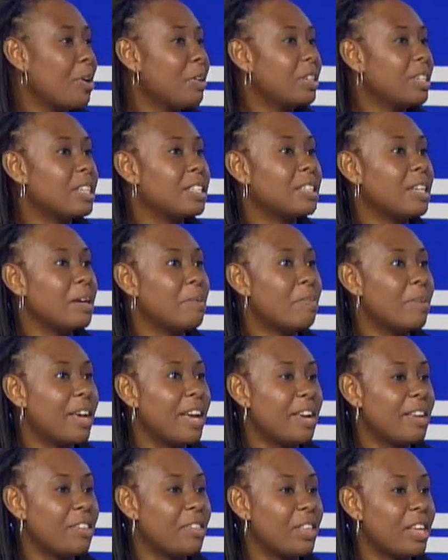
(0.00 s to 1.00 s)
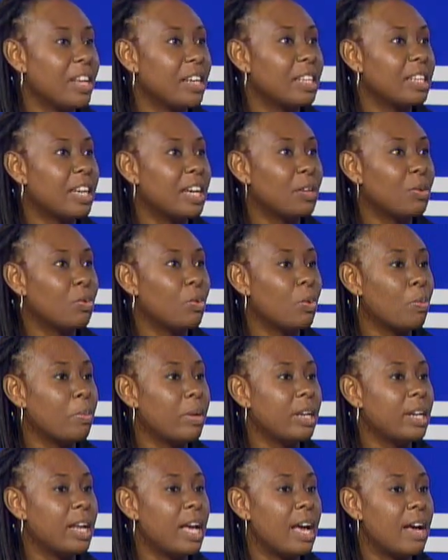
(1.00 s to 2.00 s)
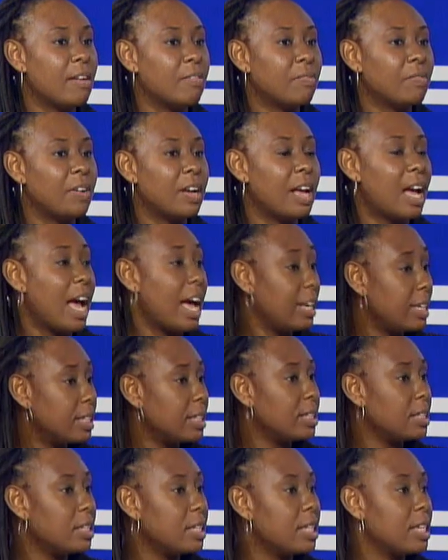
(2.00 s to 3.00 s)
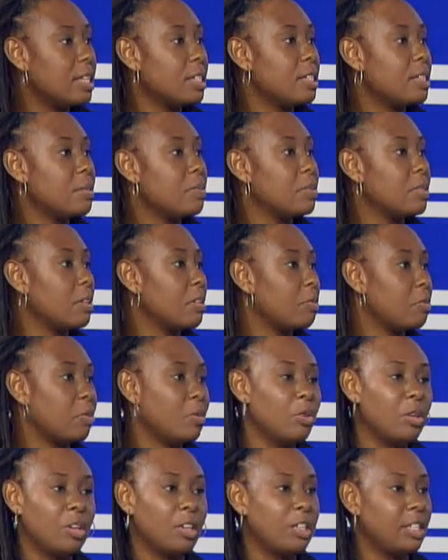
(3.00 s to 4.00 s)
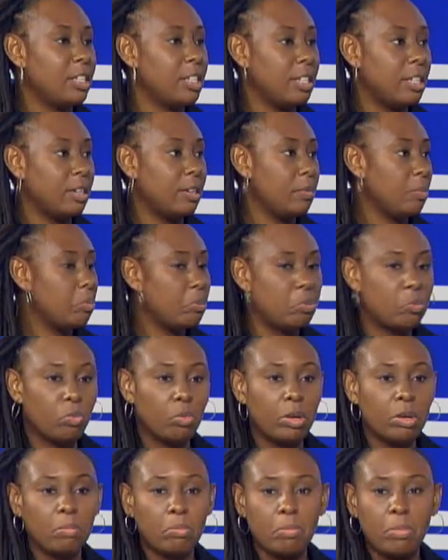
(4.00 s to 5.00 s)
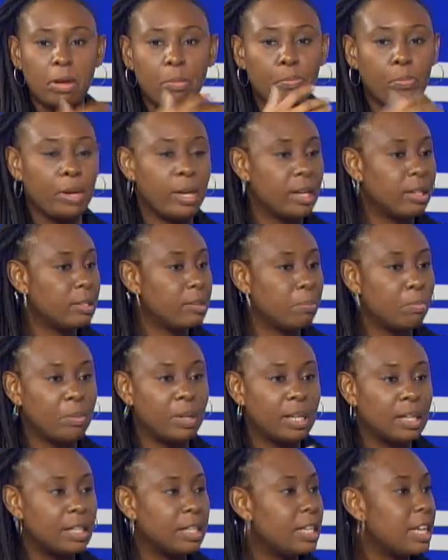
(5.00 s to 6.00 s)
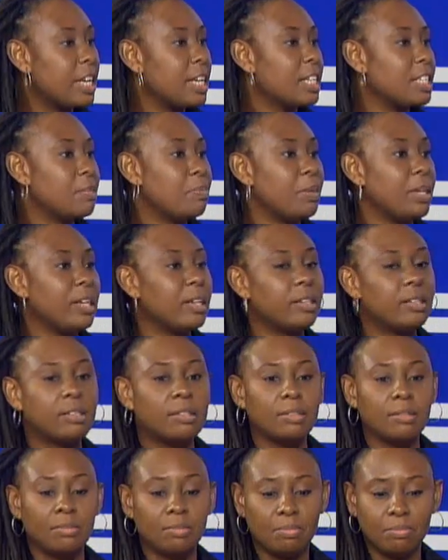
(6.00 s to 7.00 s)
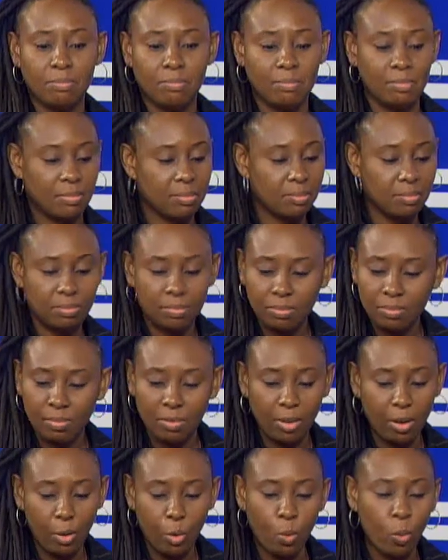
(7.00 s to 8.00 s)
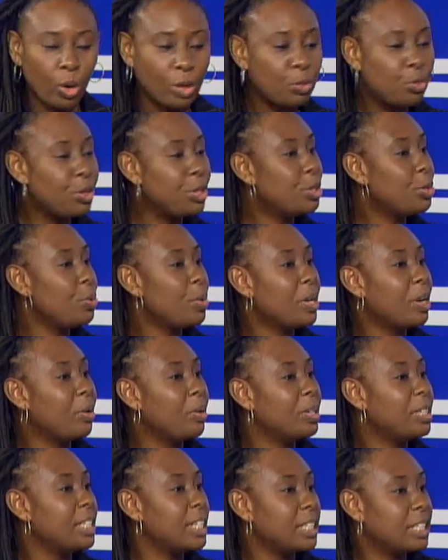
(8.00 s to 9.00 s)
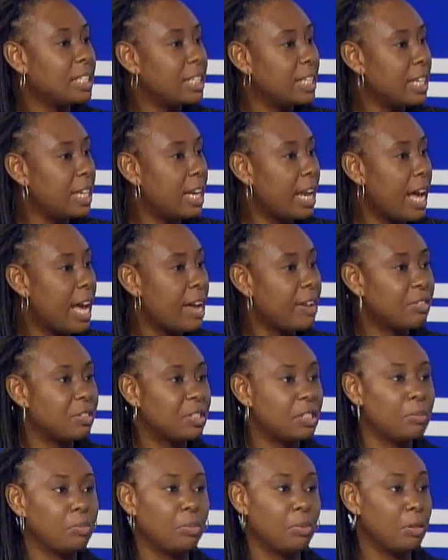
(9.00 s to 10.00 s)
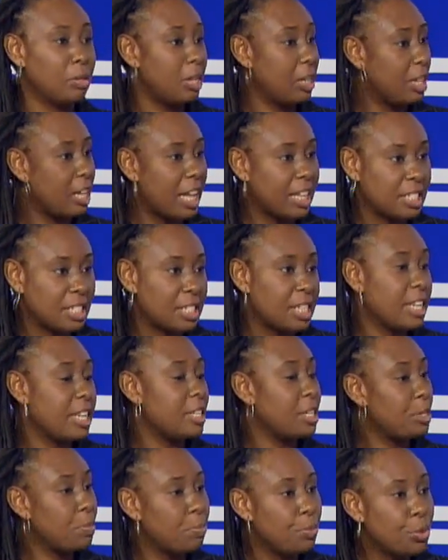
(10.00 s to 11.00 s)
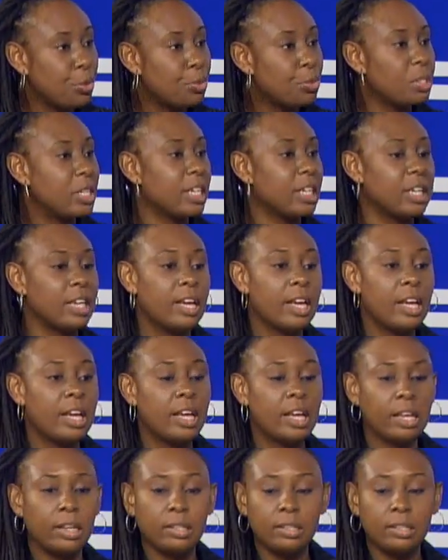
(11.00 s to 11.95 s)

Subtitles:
us. I think that women have added in terms of the be it buildings, be it what we do in our day-to-day lives, as I said, in music, in